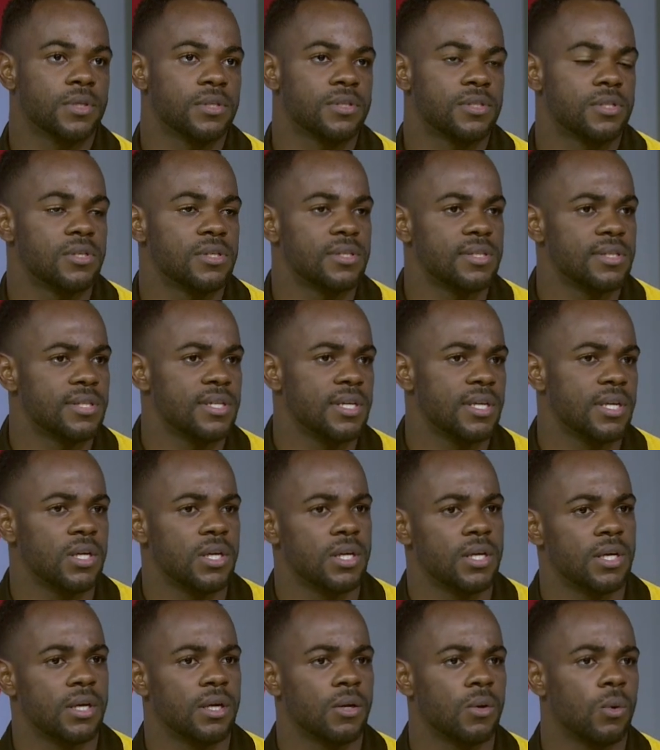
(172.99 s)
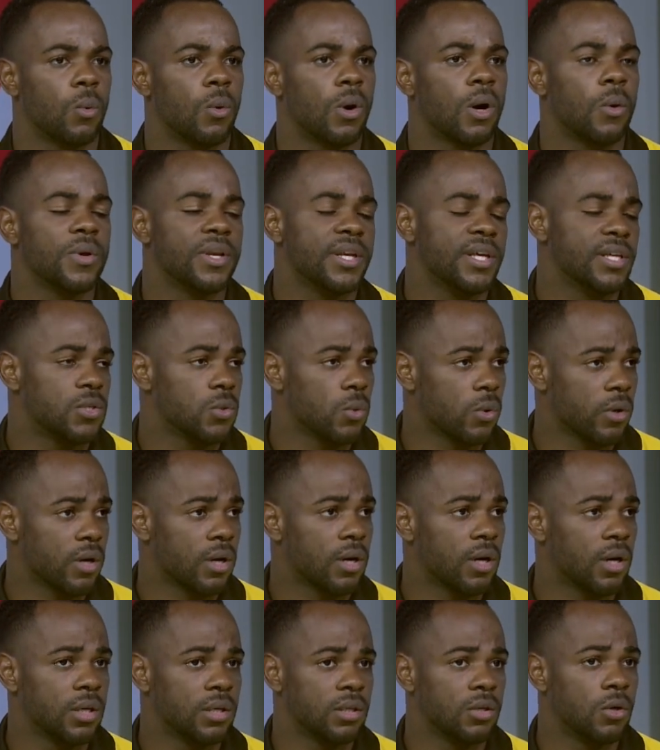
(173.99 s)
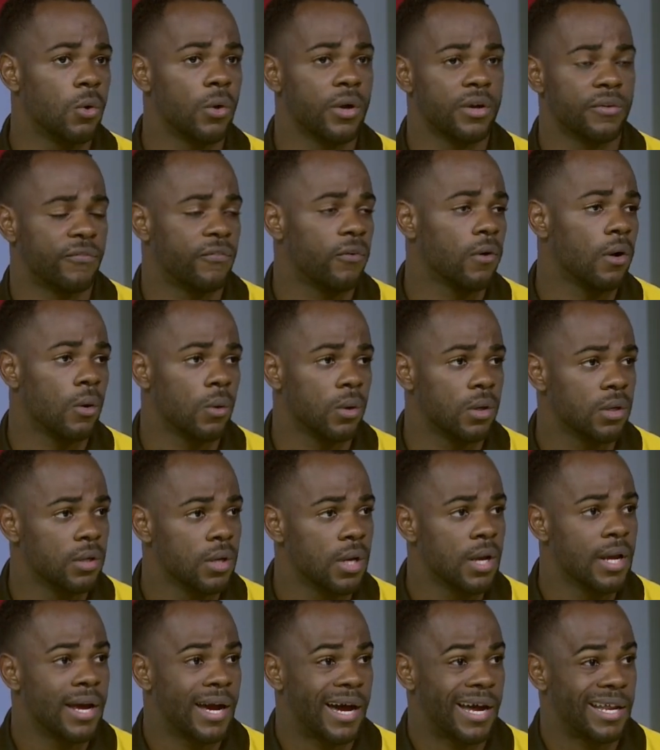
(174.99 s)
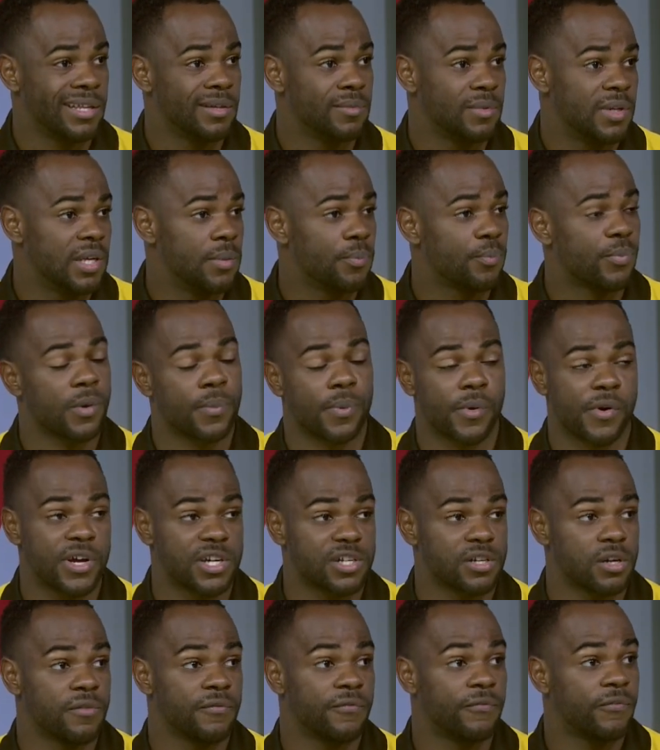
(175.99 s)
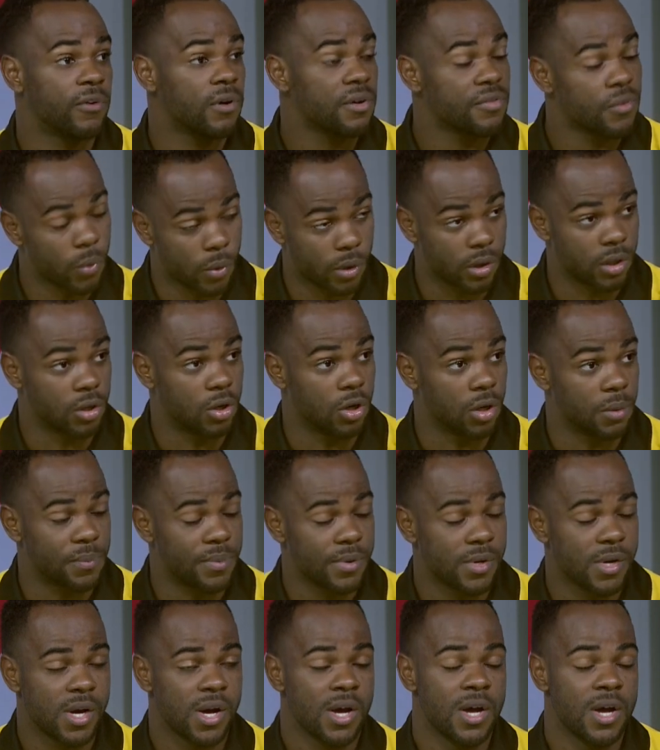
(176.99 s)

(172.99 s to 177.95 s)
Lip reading: to see what we need to work on going forward and in preparation for the World Cup.